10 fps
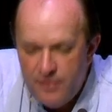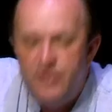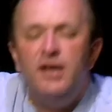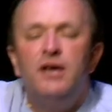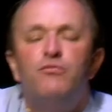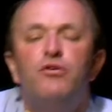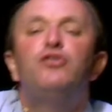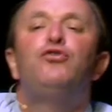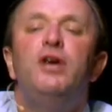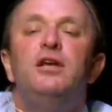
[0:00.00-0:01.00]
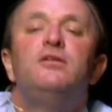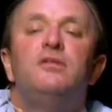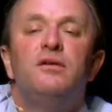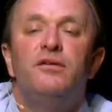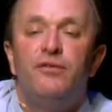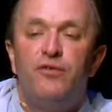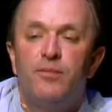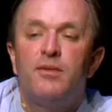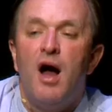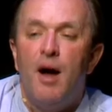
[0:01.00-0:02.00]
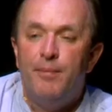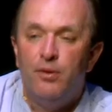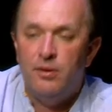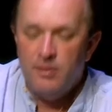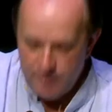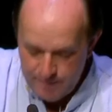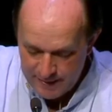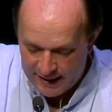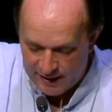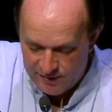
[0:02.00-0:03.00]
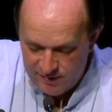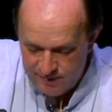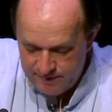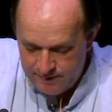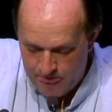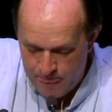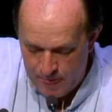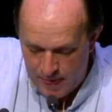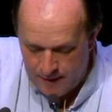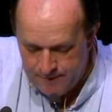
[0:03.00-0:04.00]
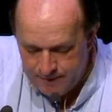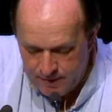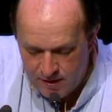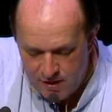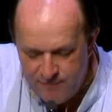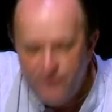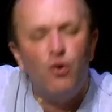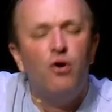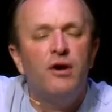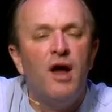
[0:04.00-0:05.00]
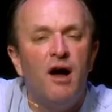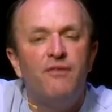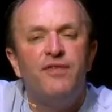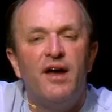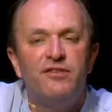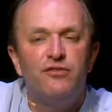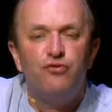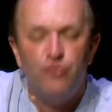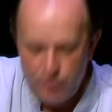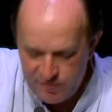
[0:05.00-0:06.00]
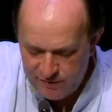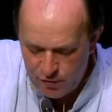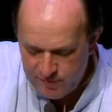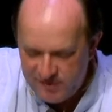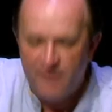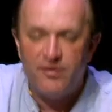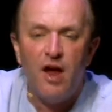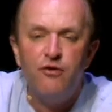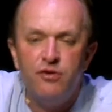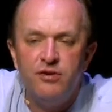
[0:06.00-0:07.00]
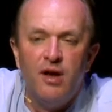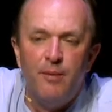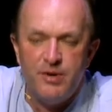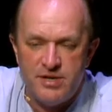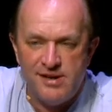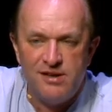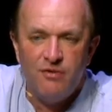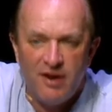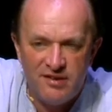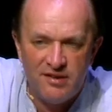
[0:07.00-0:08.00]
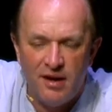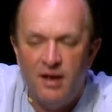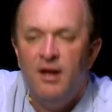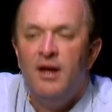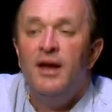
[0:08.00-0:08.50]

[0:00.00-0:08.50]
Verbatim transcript: the retreat from Kabul begins. There are four and a half thousand troops, of whom 700 are British. The rest are